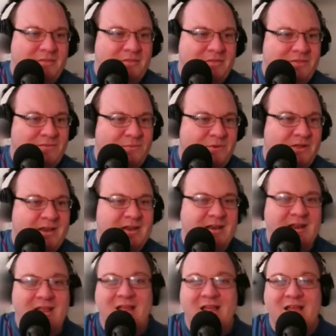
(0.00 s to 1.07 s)
This
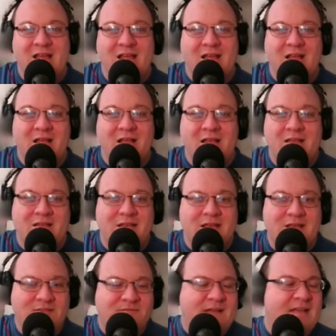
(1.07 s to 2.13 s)
one
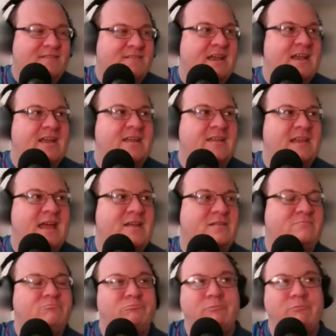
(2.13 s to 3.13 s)
is fascinating in that,